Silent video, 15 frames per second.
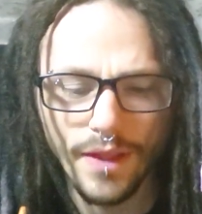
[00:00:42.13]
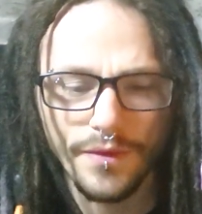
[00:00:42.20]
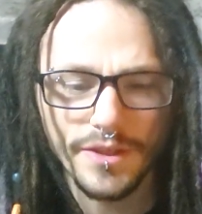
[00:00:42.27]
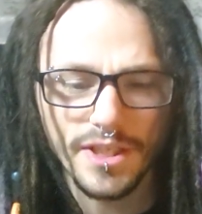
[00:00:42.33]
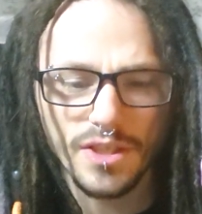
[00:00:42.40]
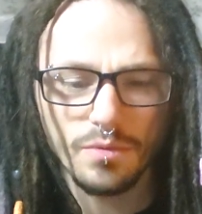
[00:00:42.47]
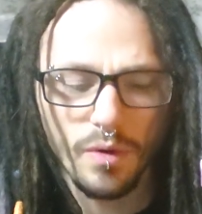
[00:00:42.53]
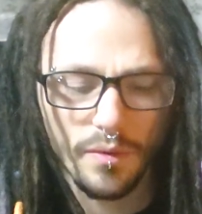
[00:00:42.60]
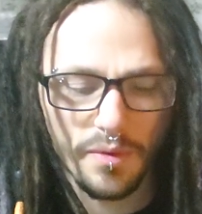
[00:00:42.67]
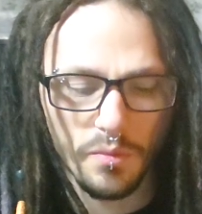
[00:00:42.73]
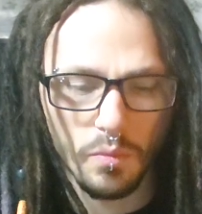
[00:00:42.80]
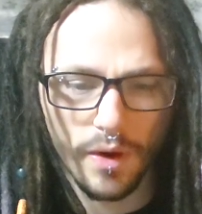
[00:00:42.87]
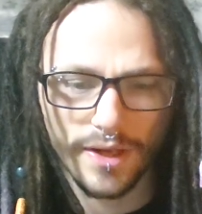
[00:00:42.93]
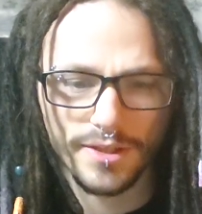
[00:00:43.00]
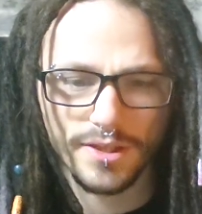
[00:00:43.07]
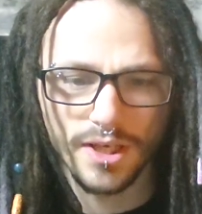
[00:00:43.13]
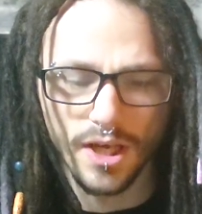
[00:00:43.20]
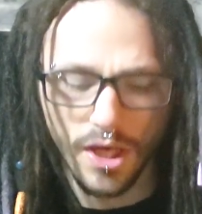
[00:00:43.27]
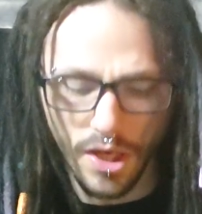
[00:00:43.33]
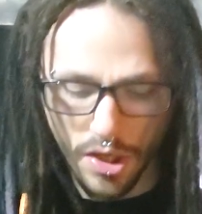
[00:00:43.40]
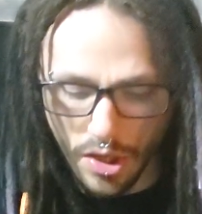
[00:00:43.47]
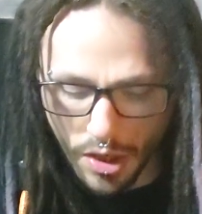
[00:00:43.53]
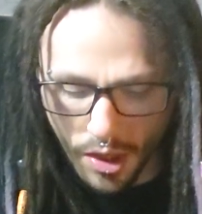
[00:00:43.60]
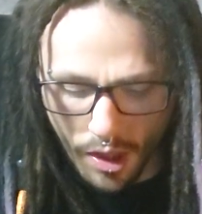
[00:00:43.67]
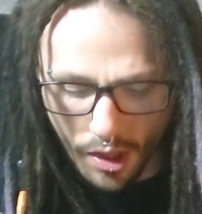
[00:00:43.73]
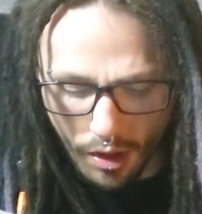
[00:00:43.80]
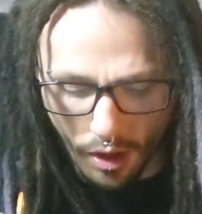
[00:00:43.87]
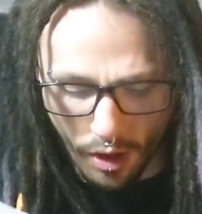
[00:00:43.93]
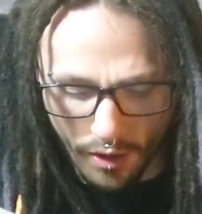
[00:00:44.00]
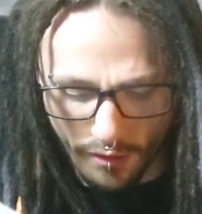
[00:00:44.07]
this is where we went
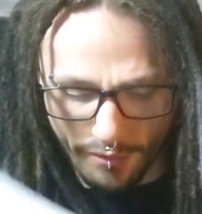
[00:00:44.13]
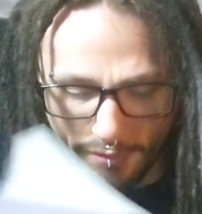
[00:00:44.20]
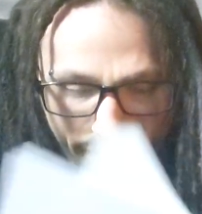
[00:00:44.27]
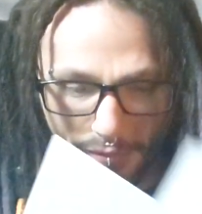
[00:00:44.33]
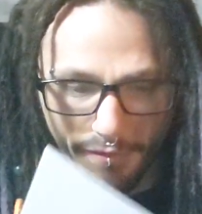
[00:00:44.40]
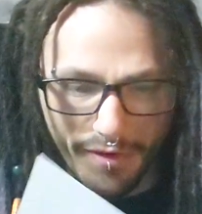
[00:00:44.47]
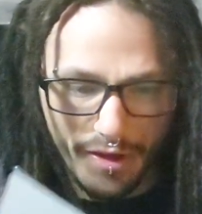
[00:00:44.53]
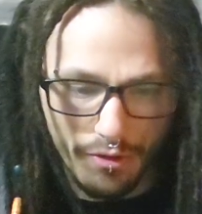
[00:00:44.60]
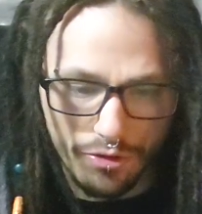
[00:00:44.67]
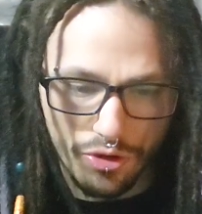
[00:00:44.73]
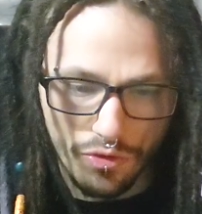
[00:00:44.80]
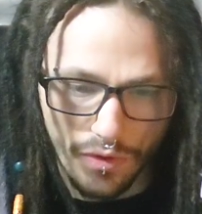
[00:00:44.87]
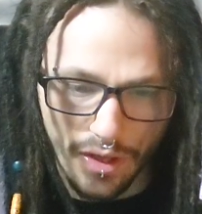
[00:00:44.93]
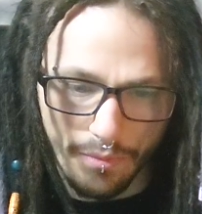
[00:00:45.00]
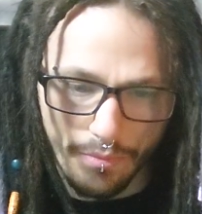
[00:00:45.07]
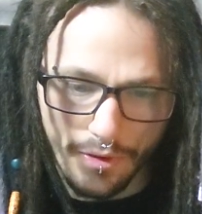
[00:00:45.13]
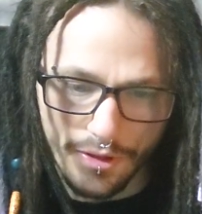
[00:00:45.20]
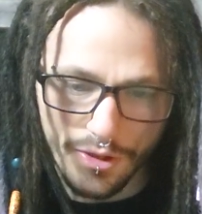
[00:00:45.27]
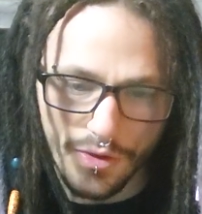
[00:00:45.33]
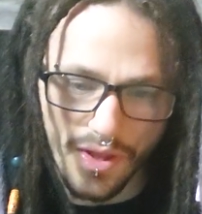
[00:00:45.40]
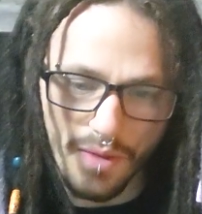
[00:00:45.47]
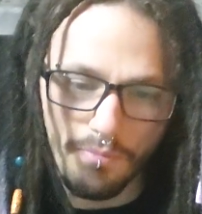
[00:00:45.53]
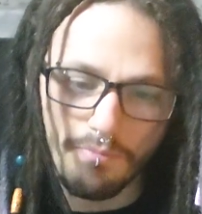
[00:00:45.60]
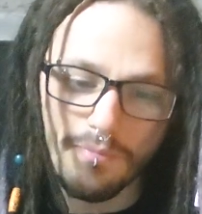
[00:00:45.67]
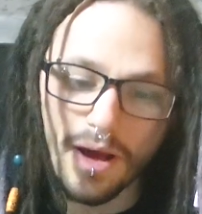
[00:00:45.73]
on a field trip to the